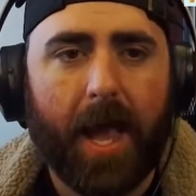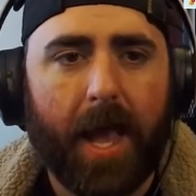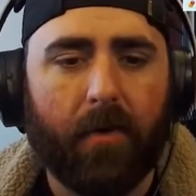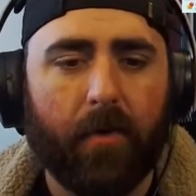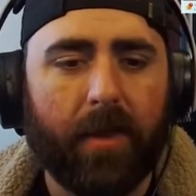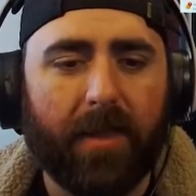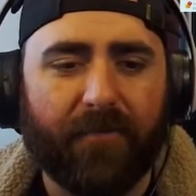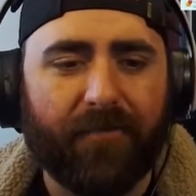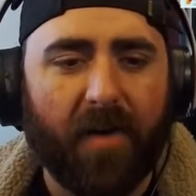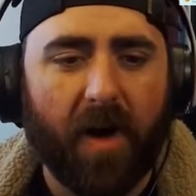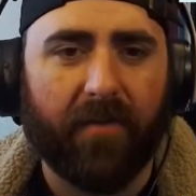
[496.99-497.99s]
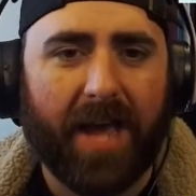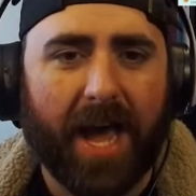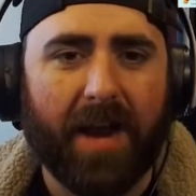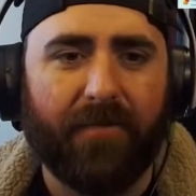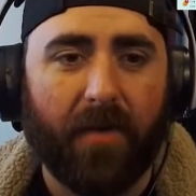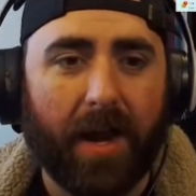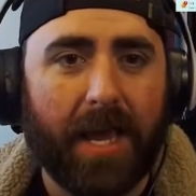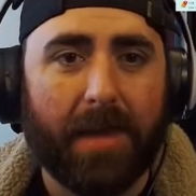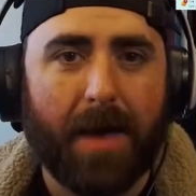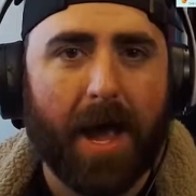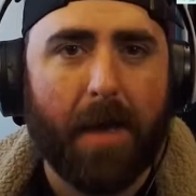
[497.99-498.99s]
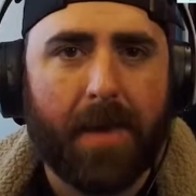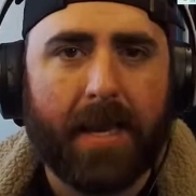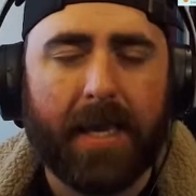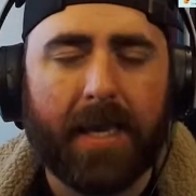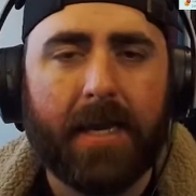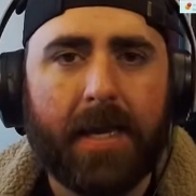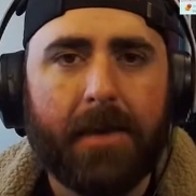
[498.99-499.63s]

And really the fall of Kinda Funny, in my opinion.